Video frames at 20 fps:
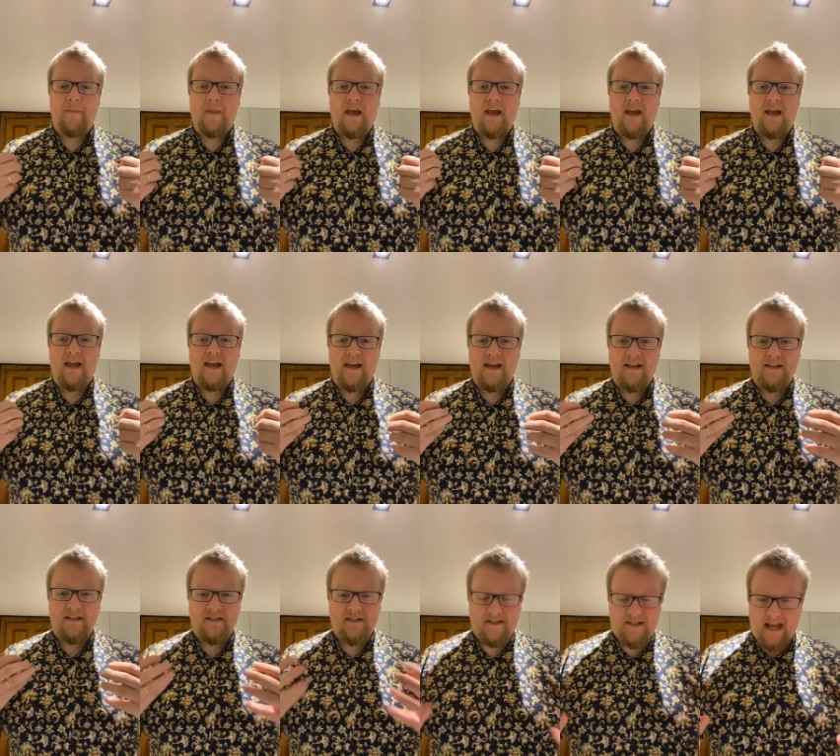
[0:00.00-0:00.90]

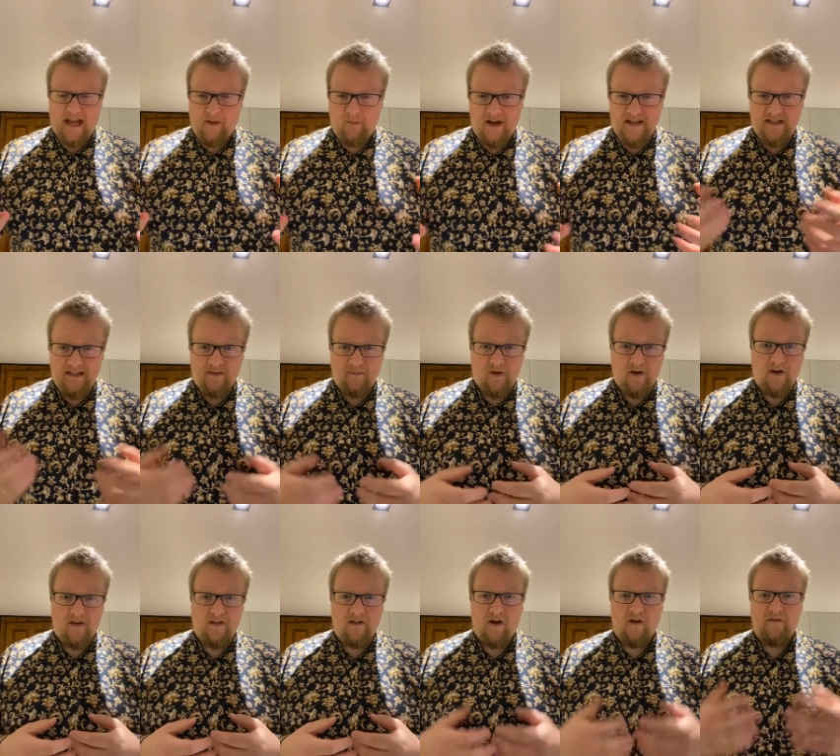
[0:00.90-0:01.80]
He's celebrating the
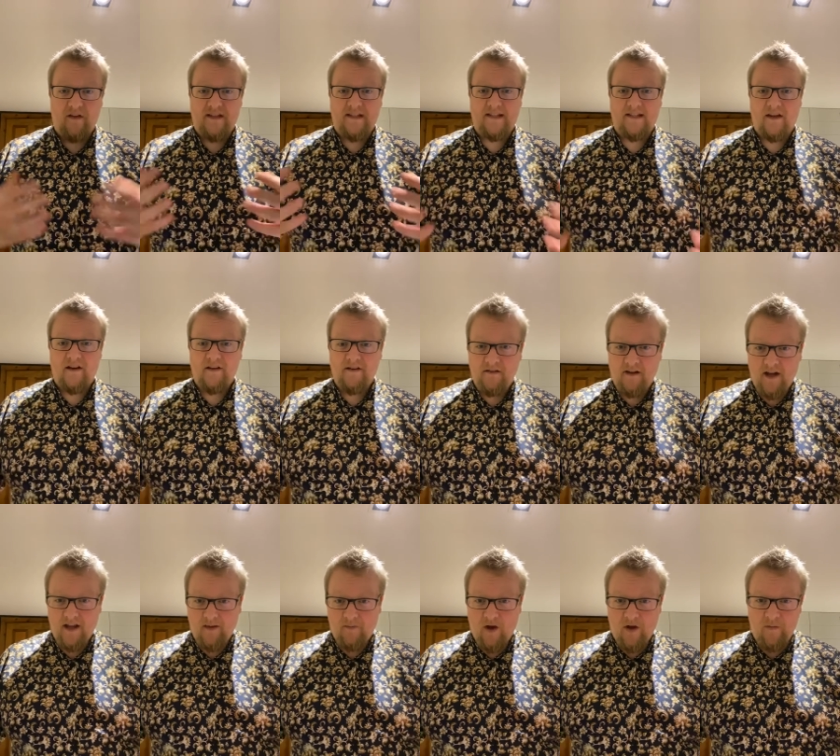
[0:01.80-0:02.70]
birth of his son
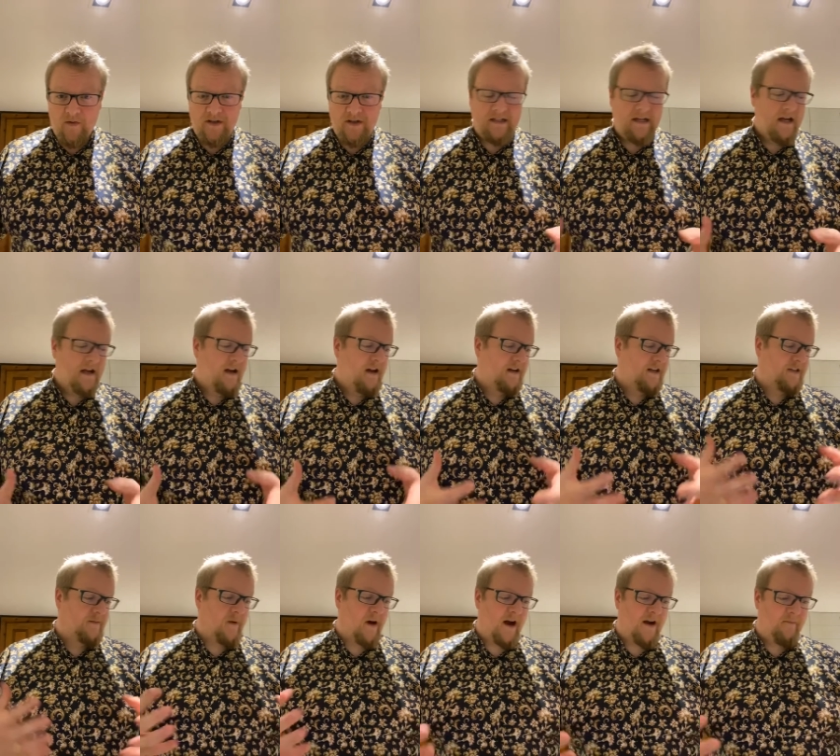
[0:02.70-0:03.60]
at the moment,
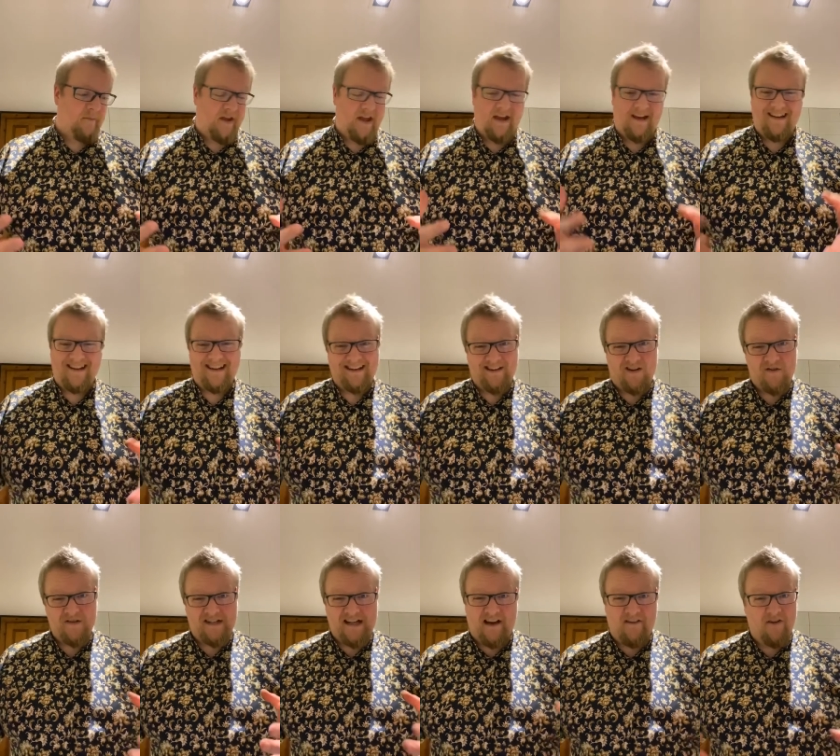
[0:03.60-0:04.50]
despite being in a
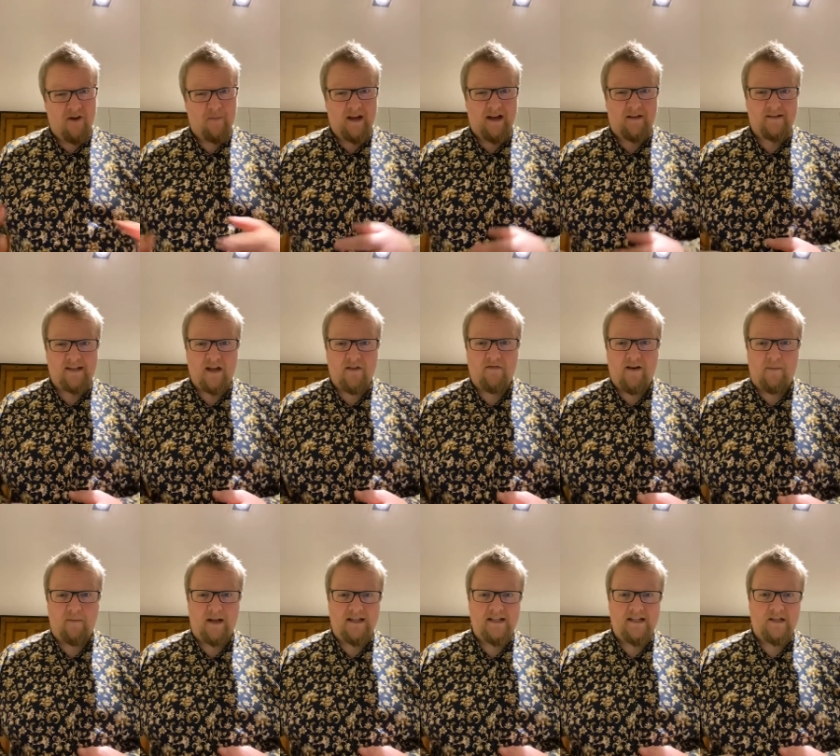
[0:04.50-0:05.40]
lockdown, not being able to get the
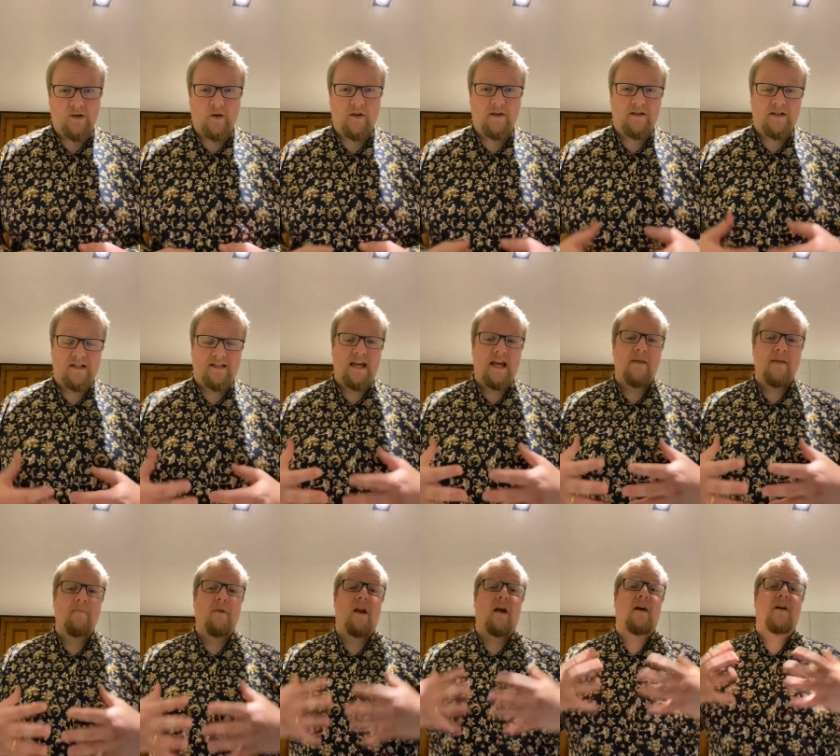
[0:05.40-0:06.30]
family to see
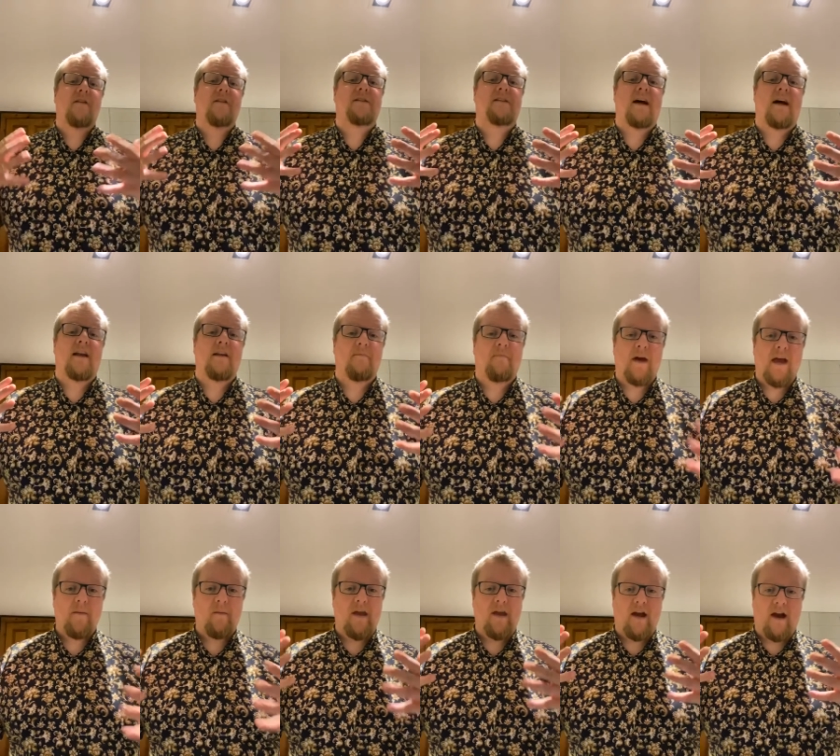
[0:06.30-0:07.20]
him, but I understand
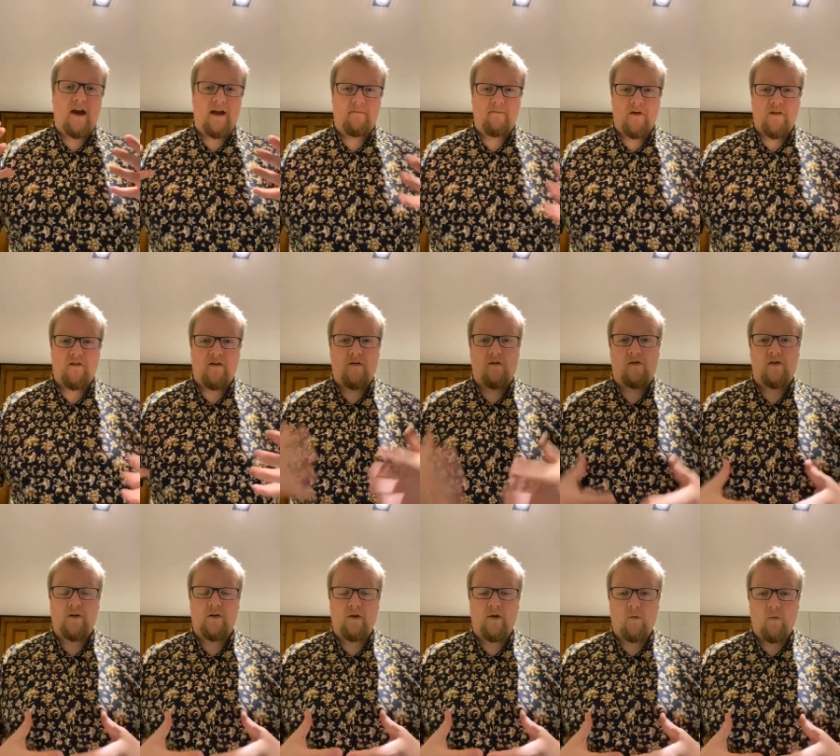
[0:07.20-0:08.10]
baby and mother are all
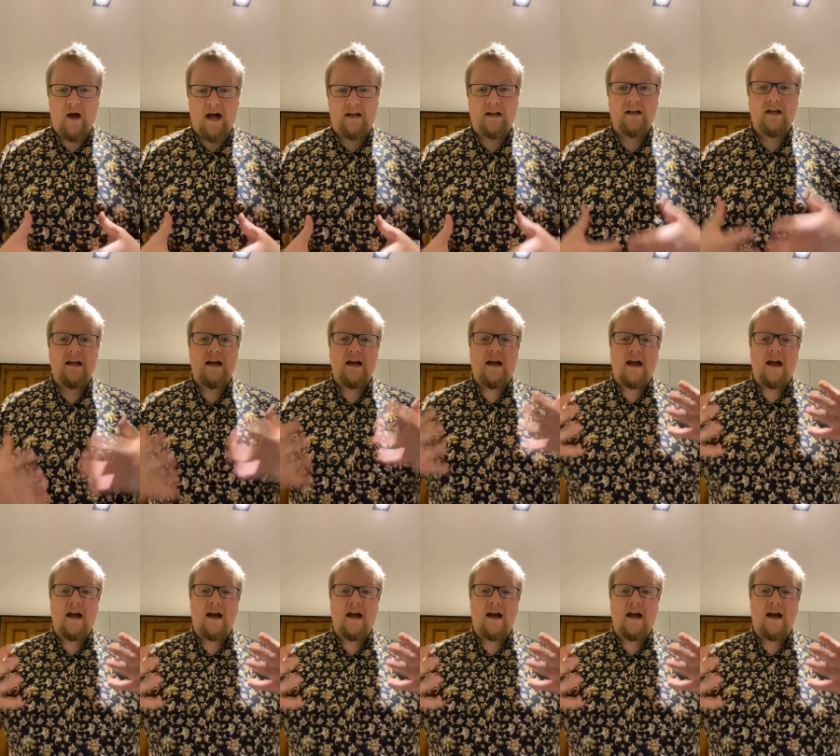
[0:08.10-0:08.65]
doing well.